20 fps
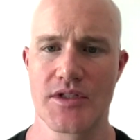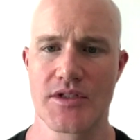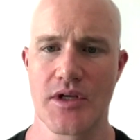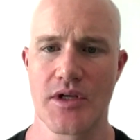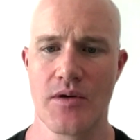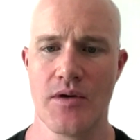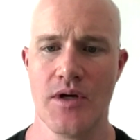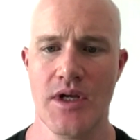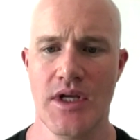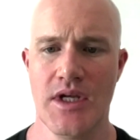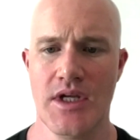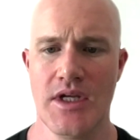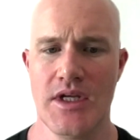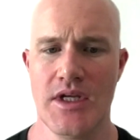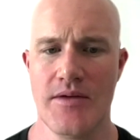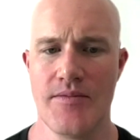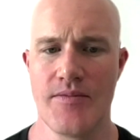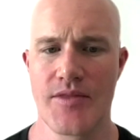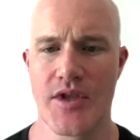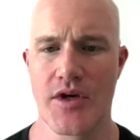So
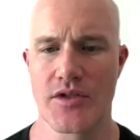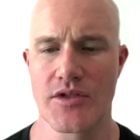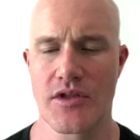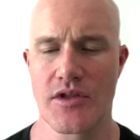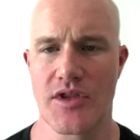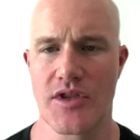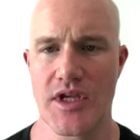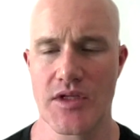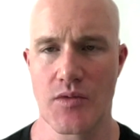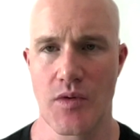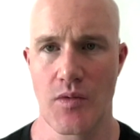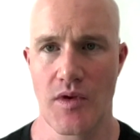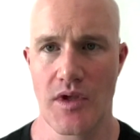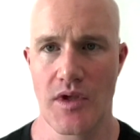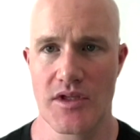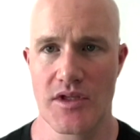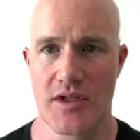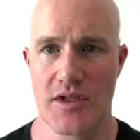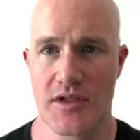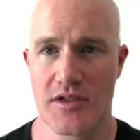those are the
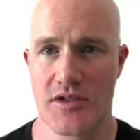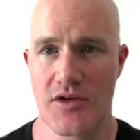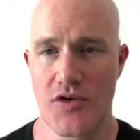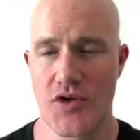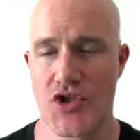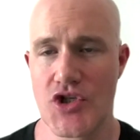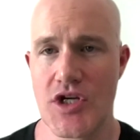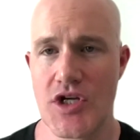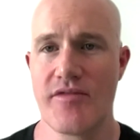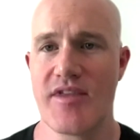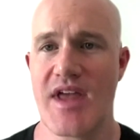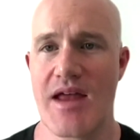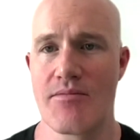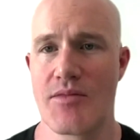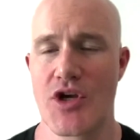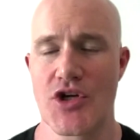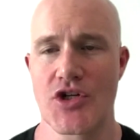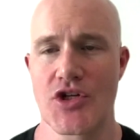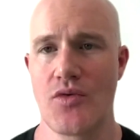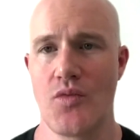things to achieve that
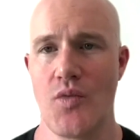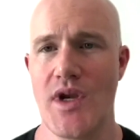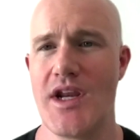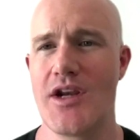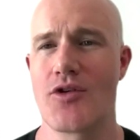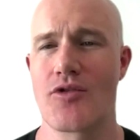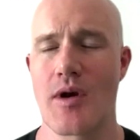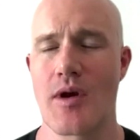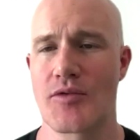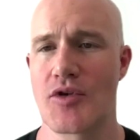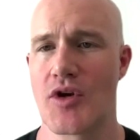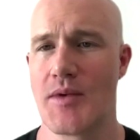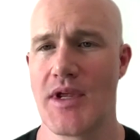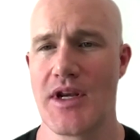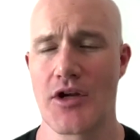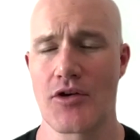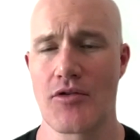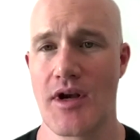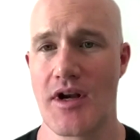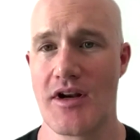mission, we need crypto to be
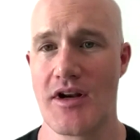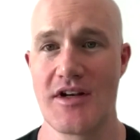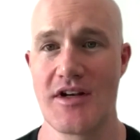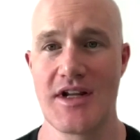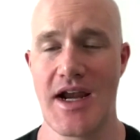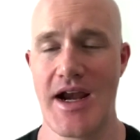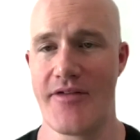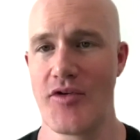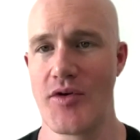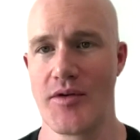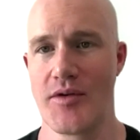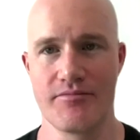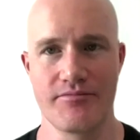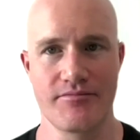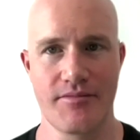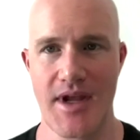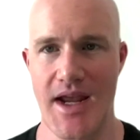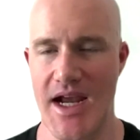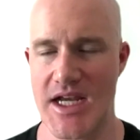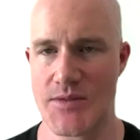integrated into every
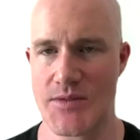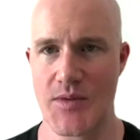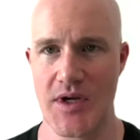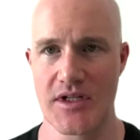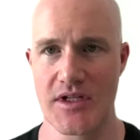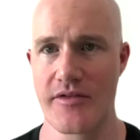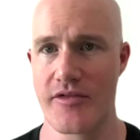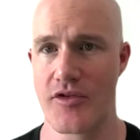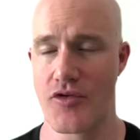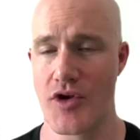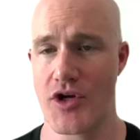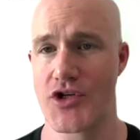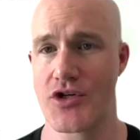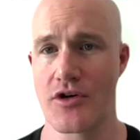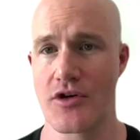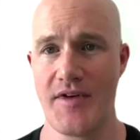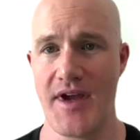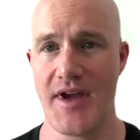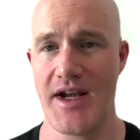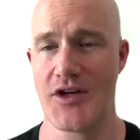aspect of the
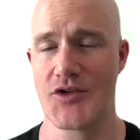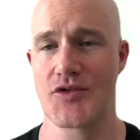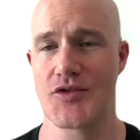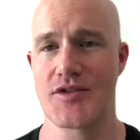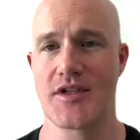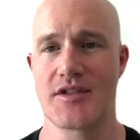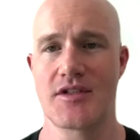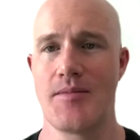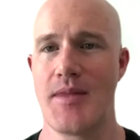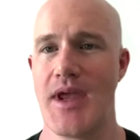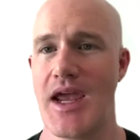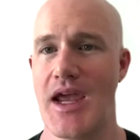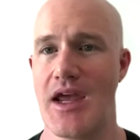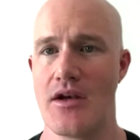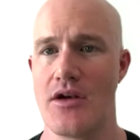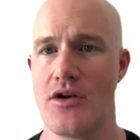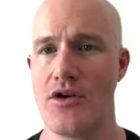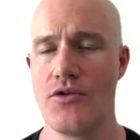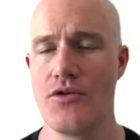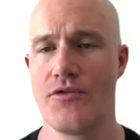traditional financial system
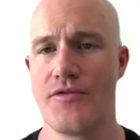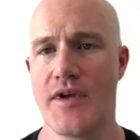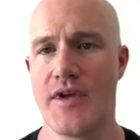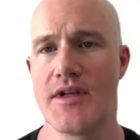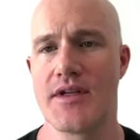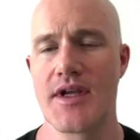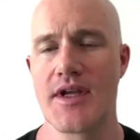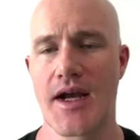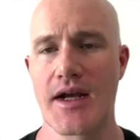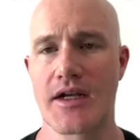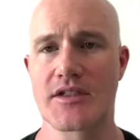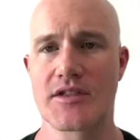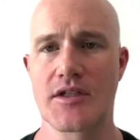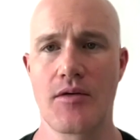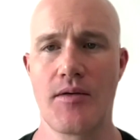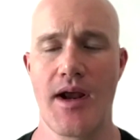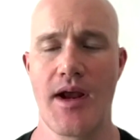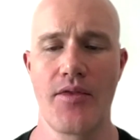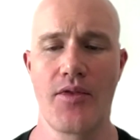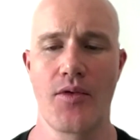and new fintechs
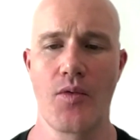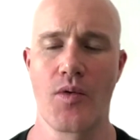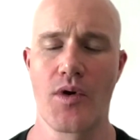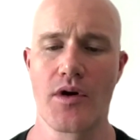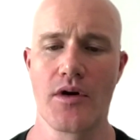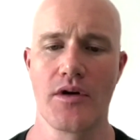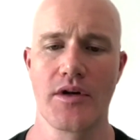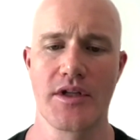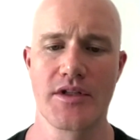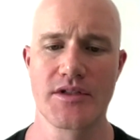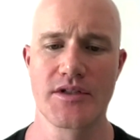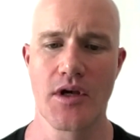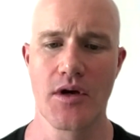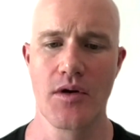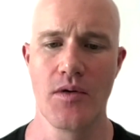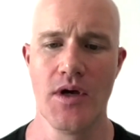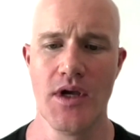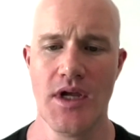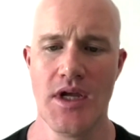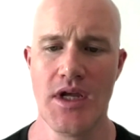around the world. And
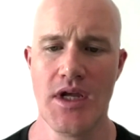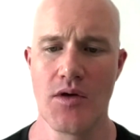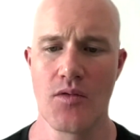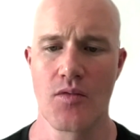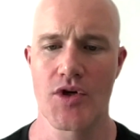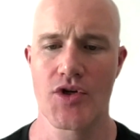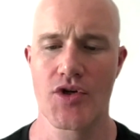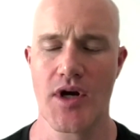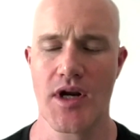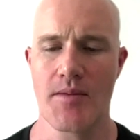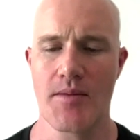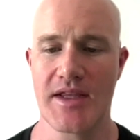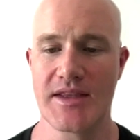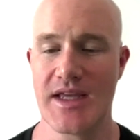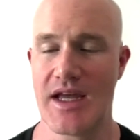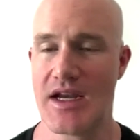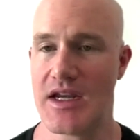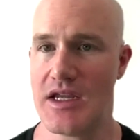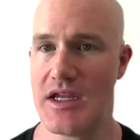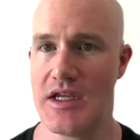so we're trying to make
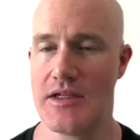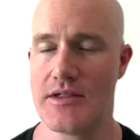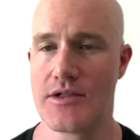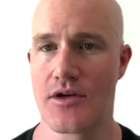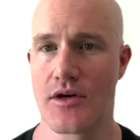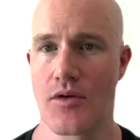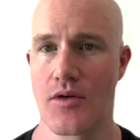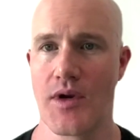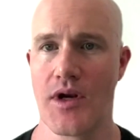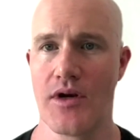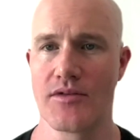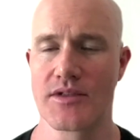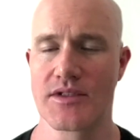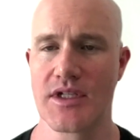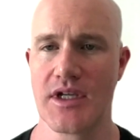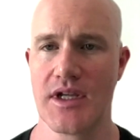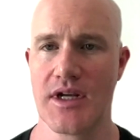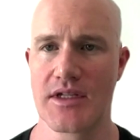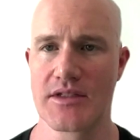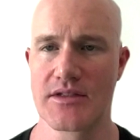that easier. We don't
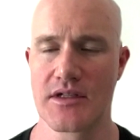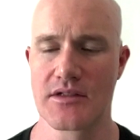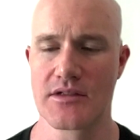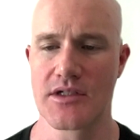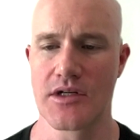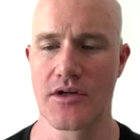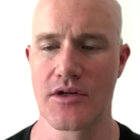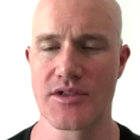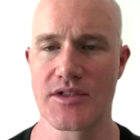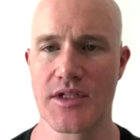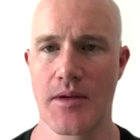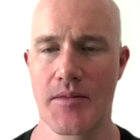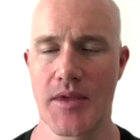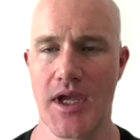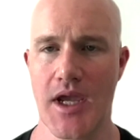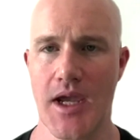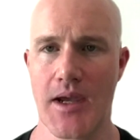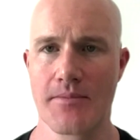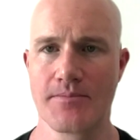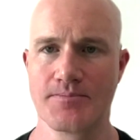see it as a zero-sum
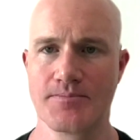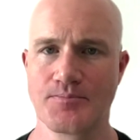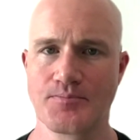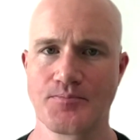game.